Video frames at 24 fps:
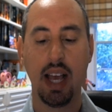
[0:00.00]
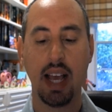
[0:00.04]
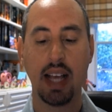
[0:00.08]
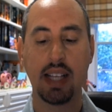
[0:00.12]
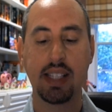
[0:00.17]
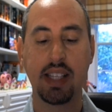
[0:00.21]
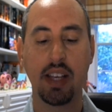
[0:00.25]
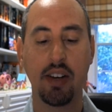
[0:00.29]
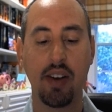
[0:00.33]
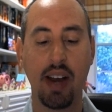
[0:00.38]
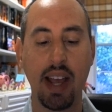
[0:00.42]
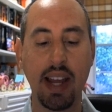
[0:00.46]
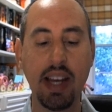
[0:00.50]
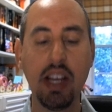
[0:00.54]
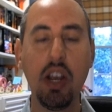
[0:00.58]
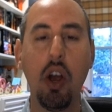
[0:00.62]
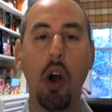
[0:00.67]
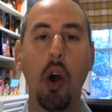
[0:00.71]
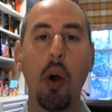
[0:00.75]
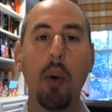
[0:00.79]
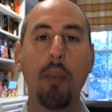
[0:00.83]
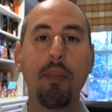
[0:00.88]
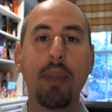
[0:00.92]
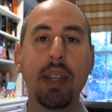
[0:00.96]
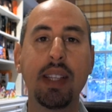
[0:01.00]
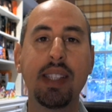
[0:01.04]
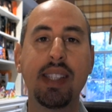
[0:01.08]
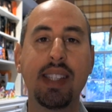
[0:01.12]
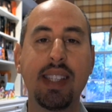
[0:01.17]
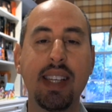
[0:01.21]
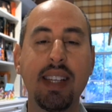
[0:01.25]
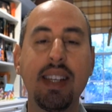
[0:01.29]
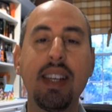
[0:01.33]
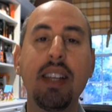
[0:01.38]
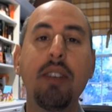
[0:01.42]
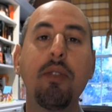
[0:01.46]
Is there any hope that
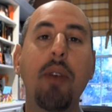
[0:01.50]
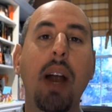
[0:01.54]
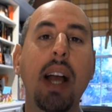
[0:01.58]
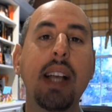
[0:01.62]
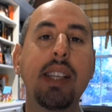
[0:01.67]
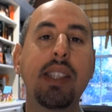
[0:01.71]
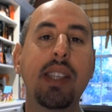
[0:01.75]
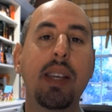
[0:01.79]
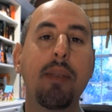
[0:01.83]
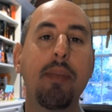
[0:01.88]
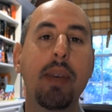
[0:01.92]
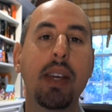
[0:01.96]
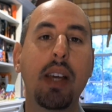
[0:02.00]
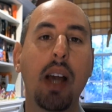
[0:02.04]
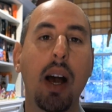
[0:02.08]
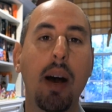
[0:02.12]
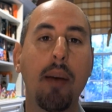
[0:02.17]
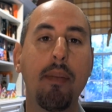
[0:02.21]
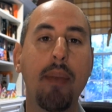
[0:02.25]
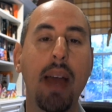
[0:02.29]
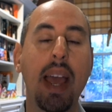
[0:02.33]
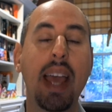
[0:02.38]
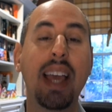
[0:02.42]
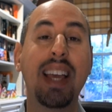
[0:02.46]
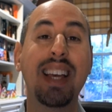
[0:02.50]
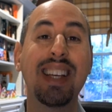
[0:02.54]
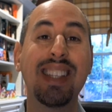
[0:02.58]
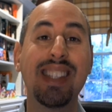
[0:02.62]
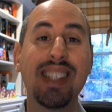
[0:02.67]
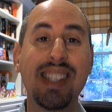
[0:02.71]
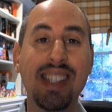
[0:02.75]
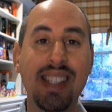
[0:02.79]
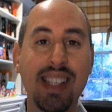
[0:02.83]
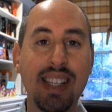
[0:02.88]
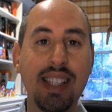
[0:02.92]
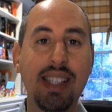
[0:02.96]
Sidney Rice can become a
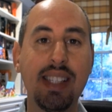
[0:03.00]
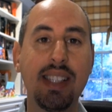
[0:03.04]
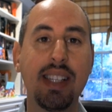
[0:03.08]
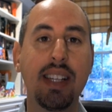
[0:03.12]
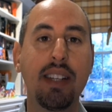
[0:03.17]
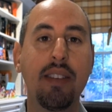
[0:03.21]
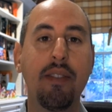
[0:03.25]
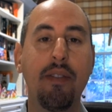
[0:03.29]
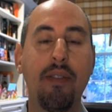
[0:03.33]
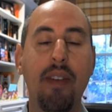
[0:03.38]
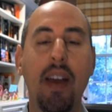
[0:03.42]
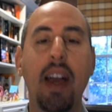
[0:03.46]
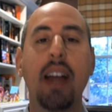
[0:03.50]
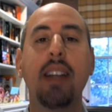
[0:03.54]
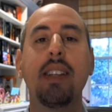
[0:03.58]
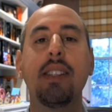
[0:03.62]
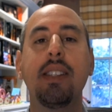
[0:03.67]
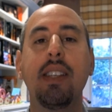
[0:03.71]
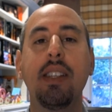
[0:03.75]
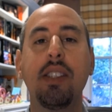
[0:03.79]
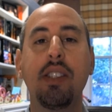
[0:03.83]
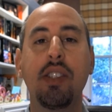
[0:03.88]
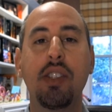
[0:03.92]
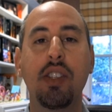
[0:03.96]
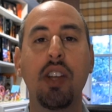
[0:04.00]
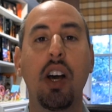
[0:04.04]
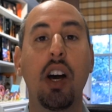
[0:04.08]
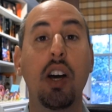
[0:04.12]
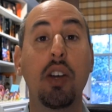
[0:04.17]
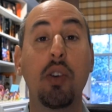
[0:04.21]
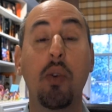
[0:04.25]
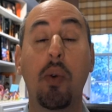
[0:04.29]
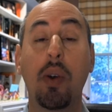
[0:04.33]
consistent fantasy stud,